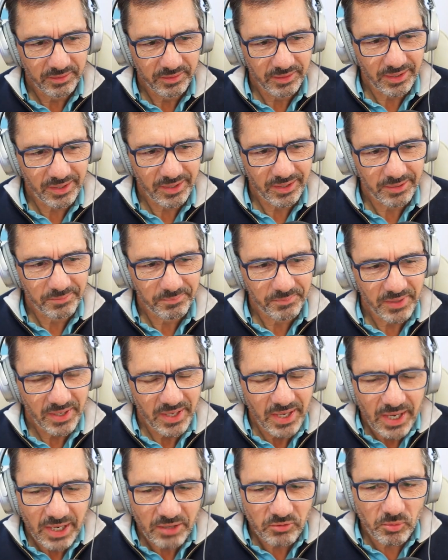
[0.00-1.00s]
Yeah.
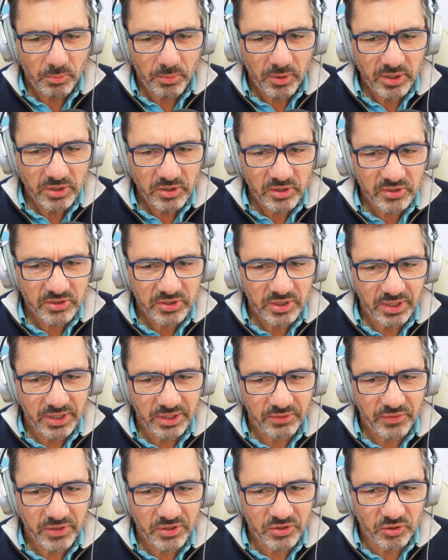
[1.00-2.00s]
And remind us,
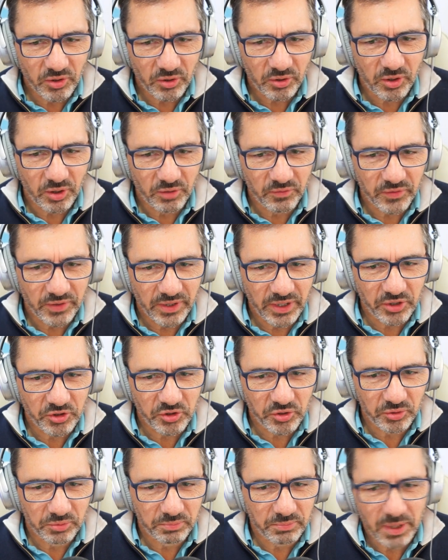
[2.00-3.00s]
if it's not
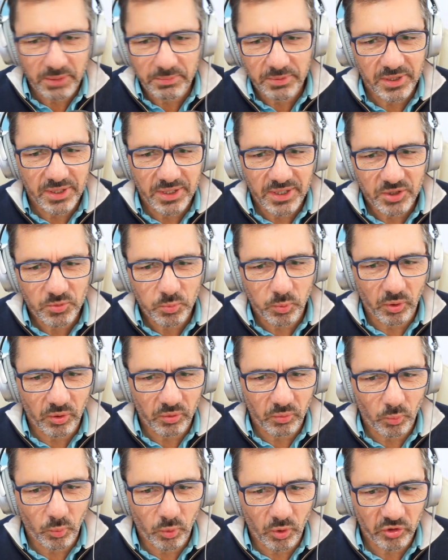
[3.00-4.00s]
confidential, maybe it is,
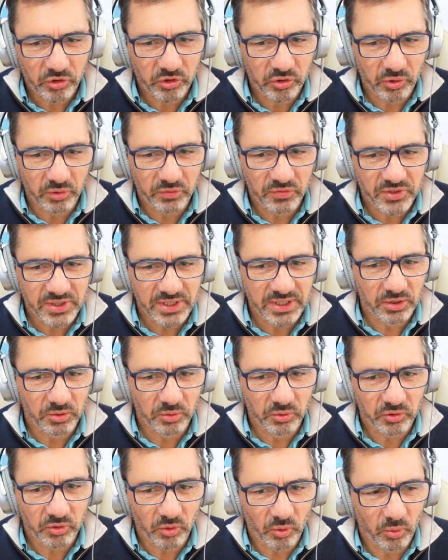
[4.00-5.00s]
what, what sort of
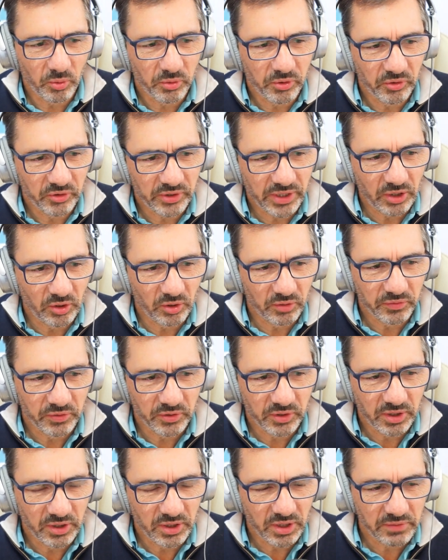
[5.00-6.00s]
deals authors get
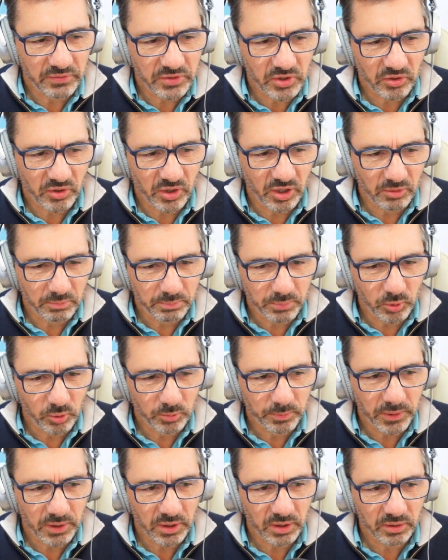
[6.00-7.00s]
offered? Can you give us a kind of
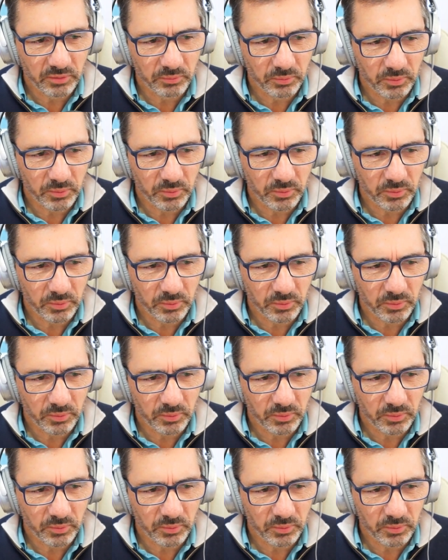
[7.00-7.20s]
ballpark of